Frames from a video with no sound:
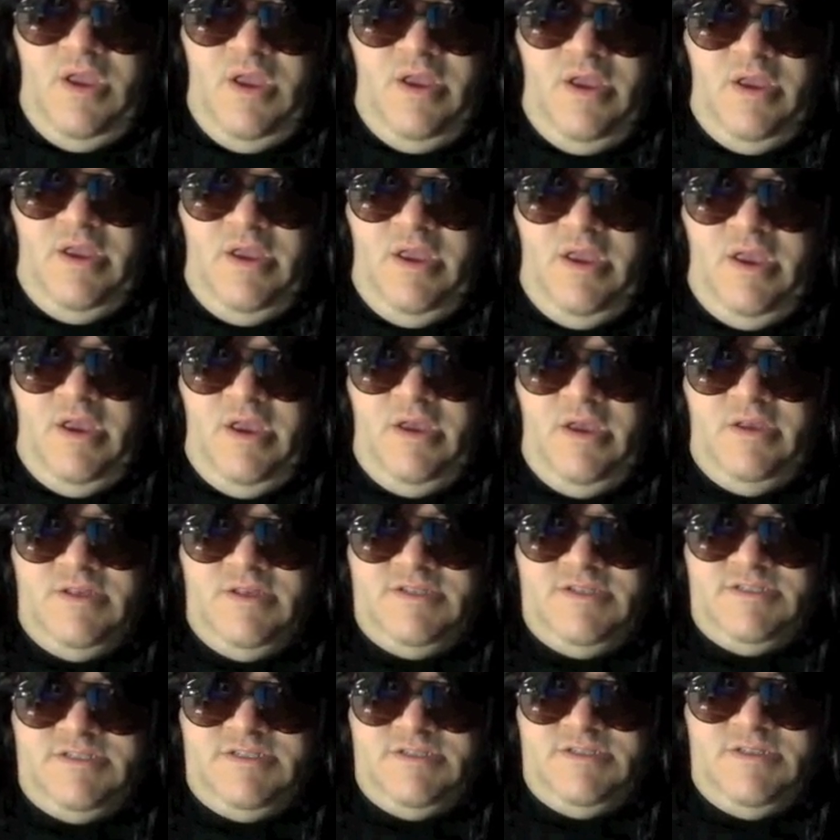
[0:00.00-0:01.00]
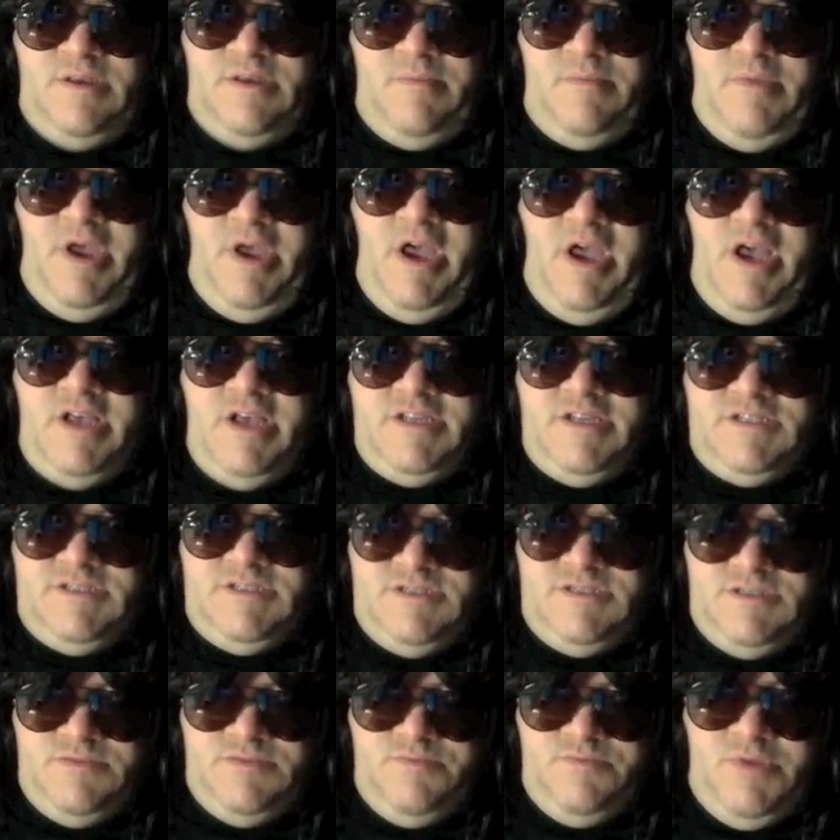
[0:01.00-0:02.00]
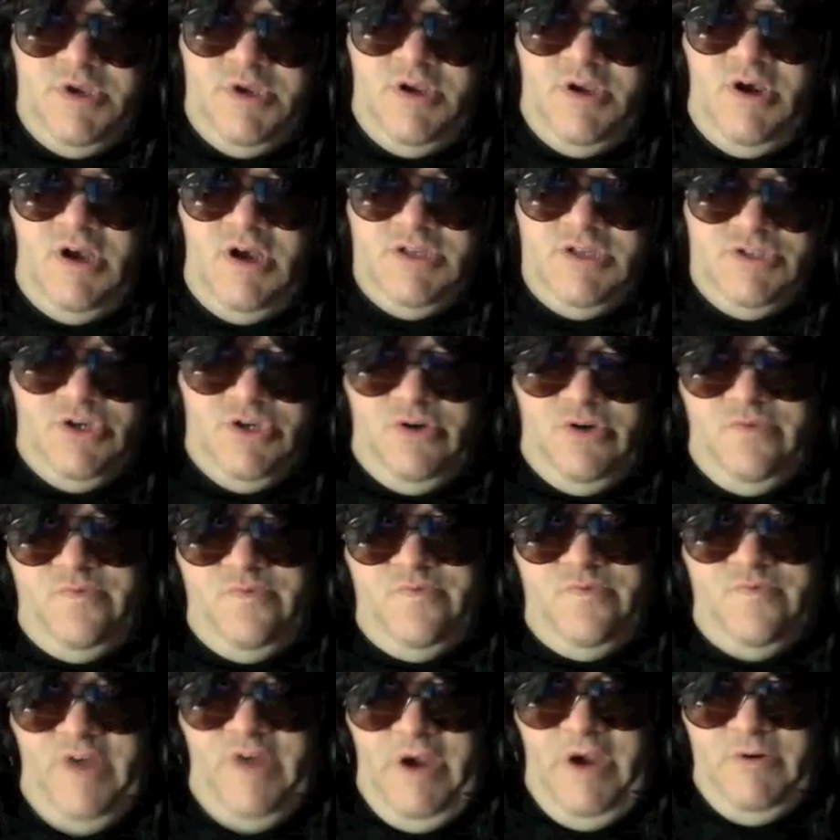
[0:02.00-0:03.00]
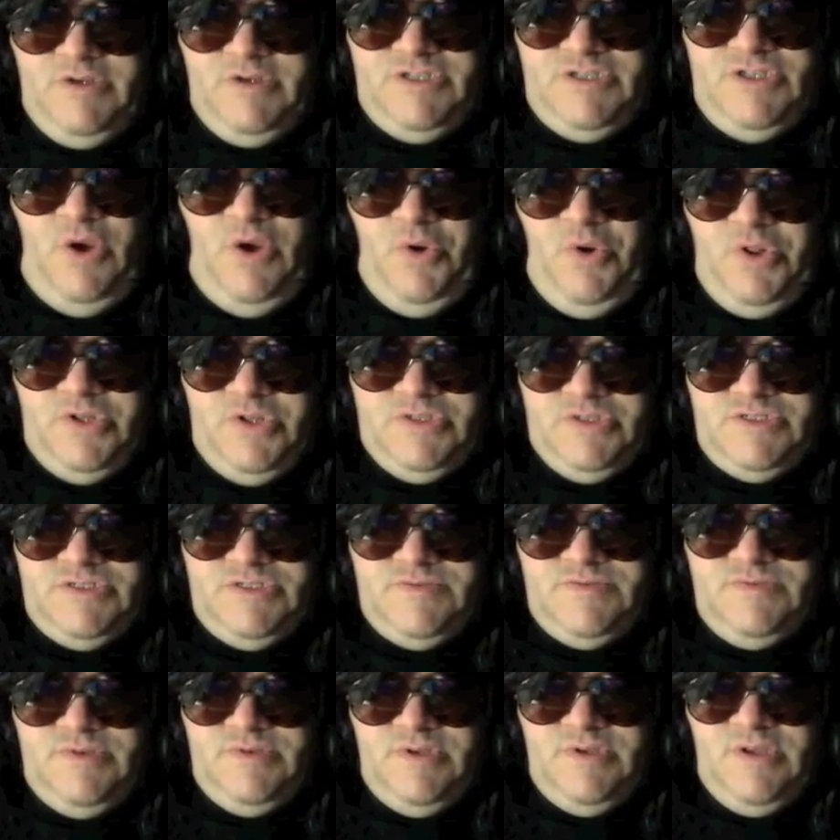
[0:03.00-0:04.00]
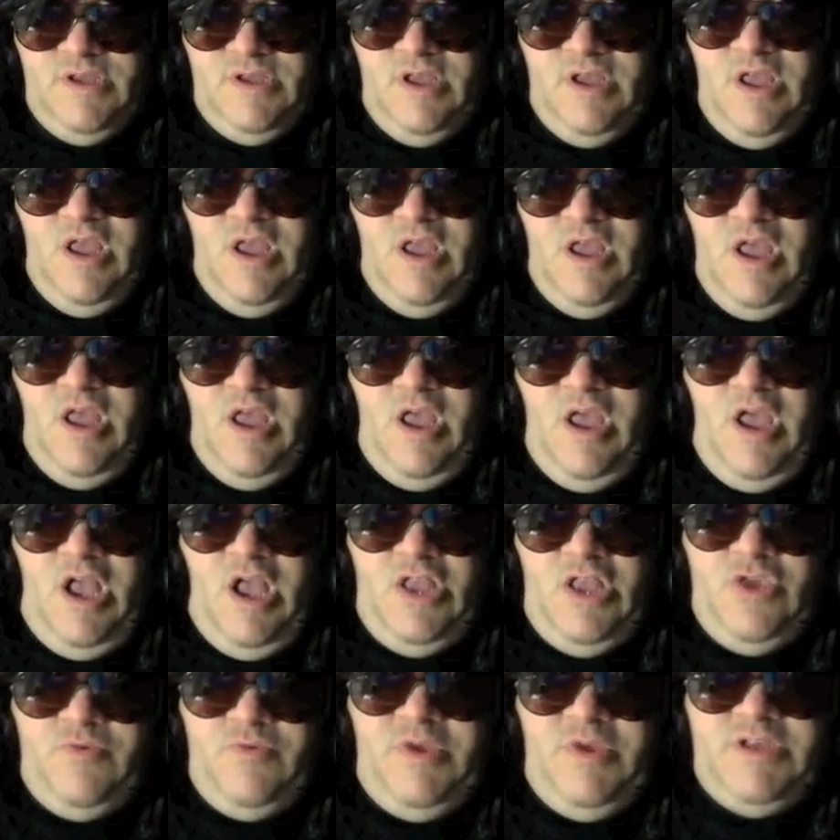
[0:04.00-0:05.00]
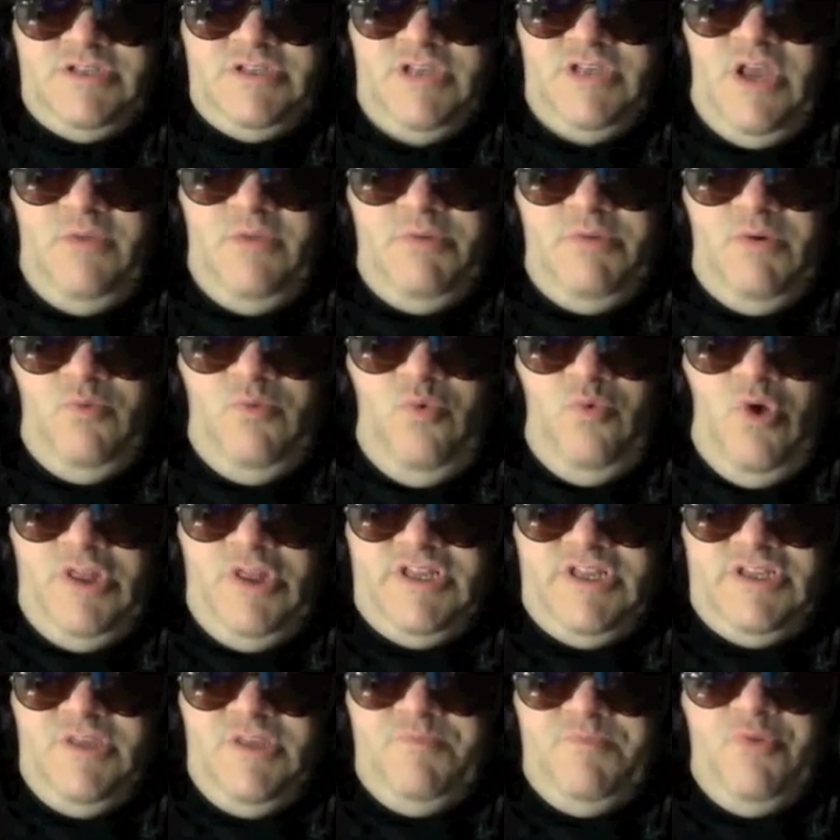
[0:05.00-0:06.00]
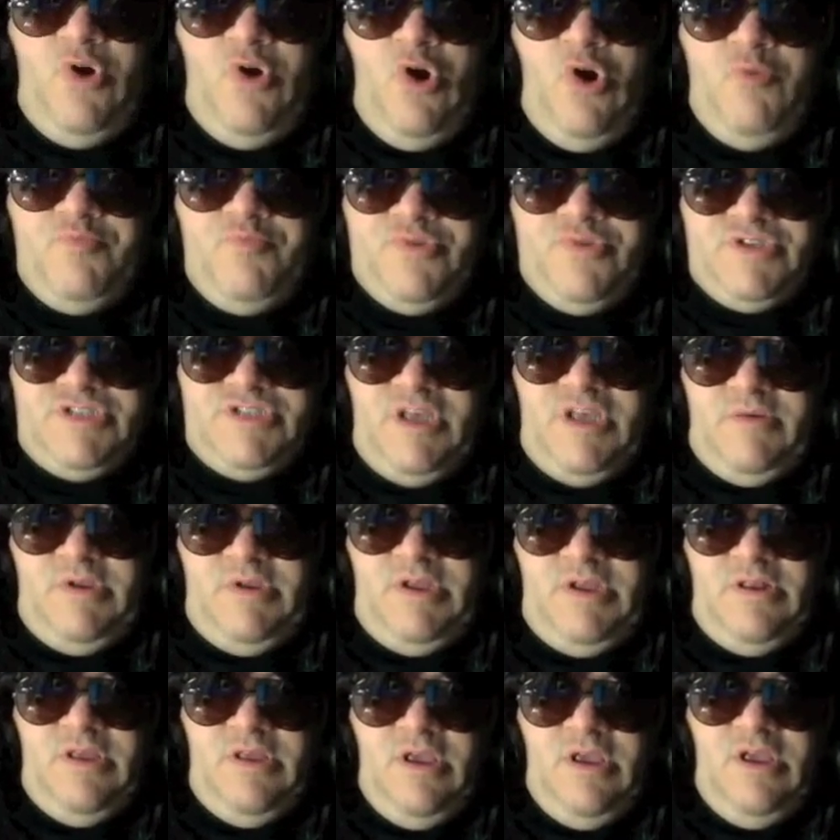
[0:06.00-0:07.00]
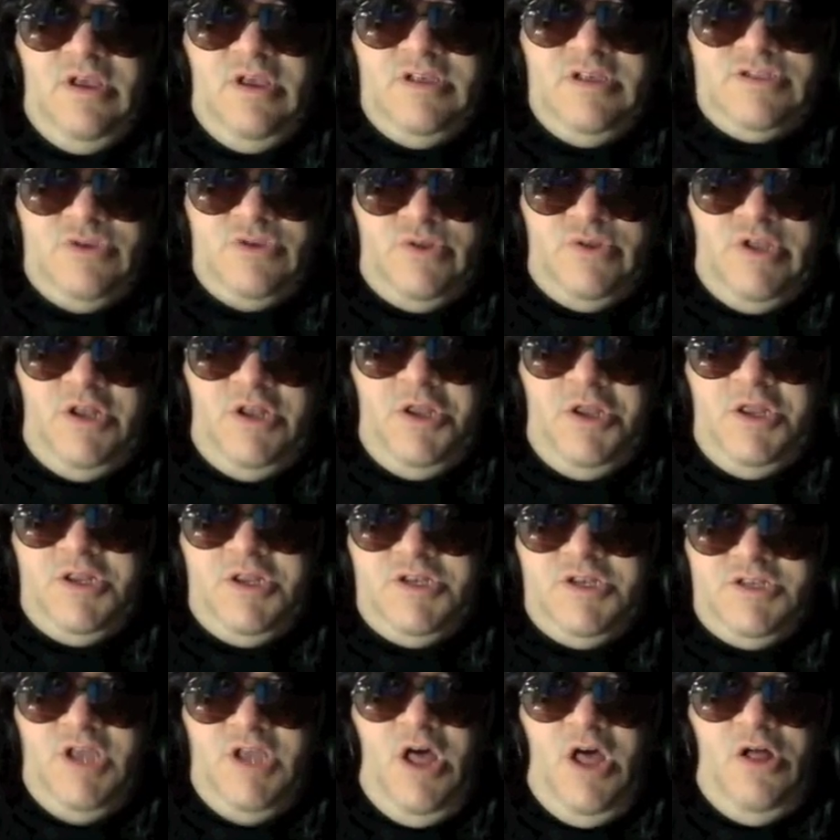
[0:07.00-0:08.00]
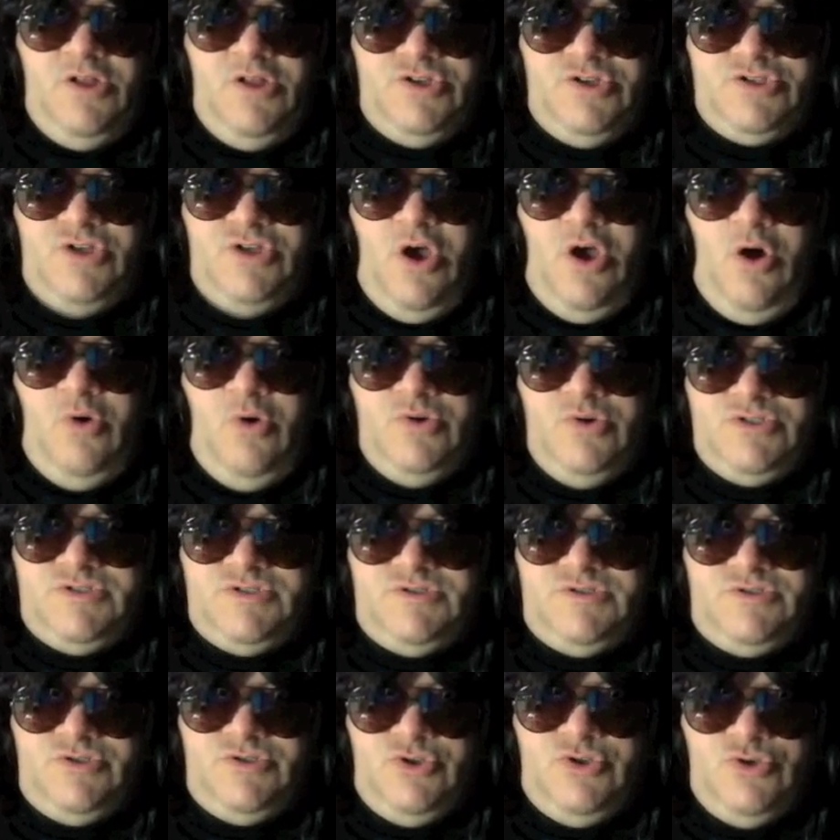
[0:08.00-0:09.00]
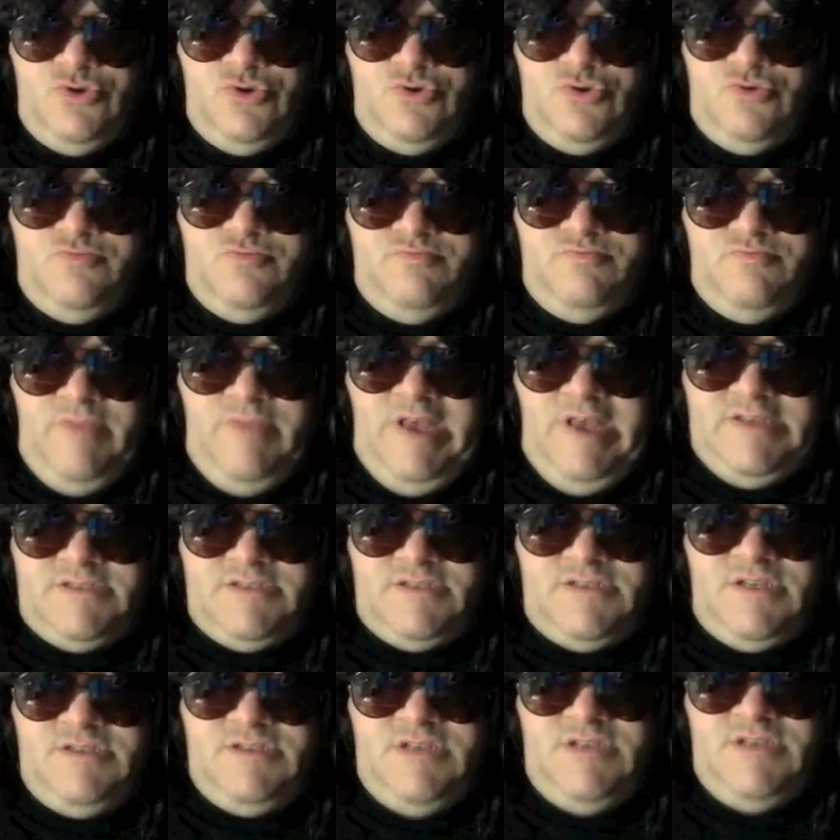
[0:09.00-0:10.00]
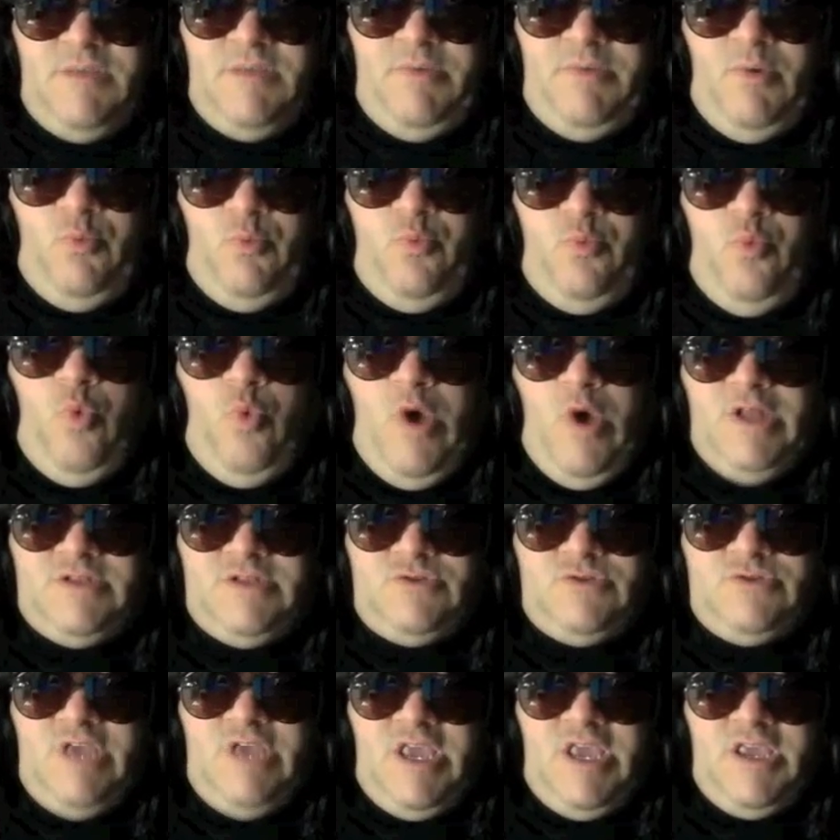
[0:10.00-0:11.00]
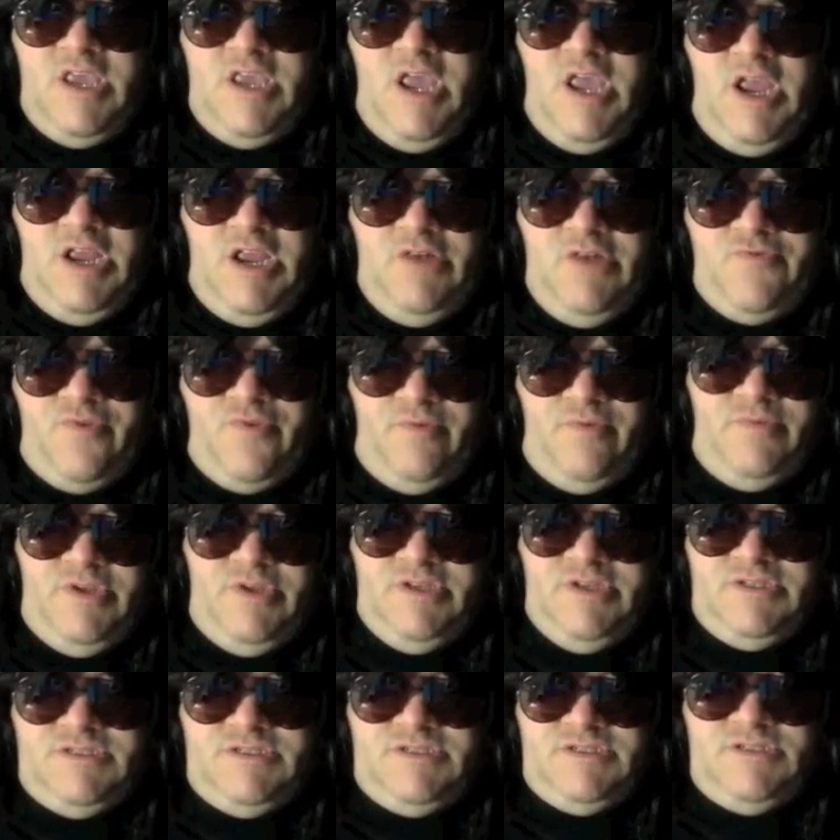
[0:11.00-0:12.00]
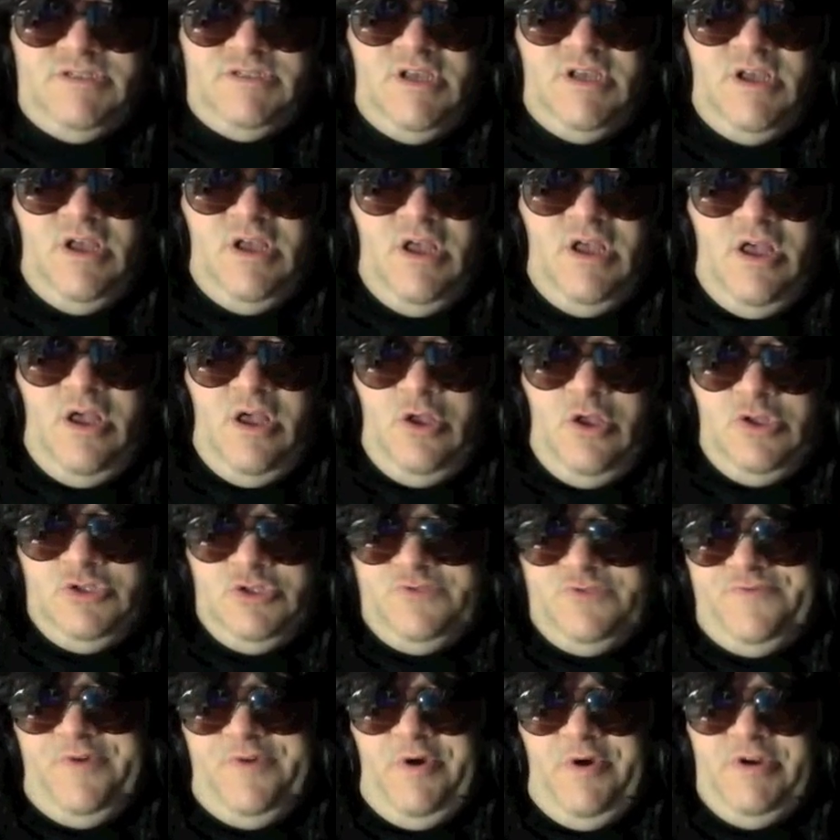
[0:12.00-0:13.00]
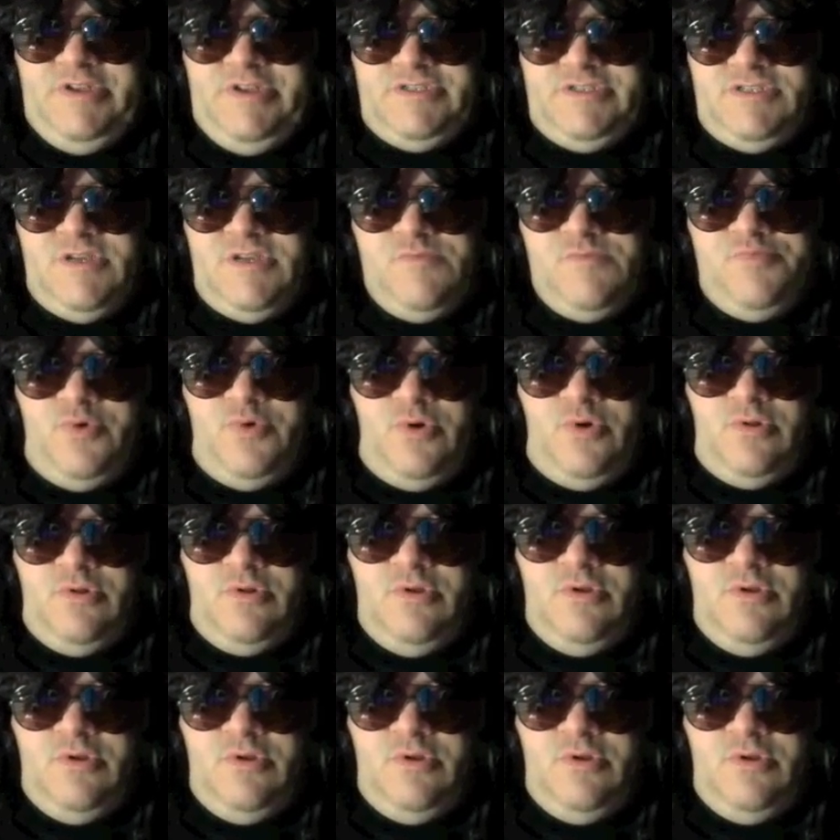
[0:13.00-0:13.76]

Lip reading: is a mess because of Virusonians. And you may say, but what's the purpose? I mean, so they need intelligent hosts to mess things up, but what do they gain from this? It's very simple.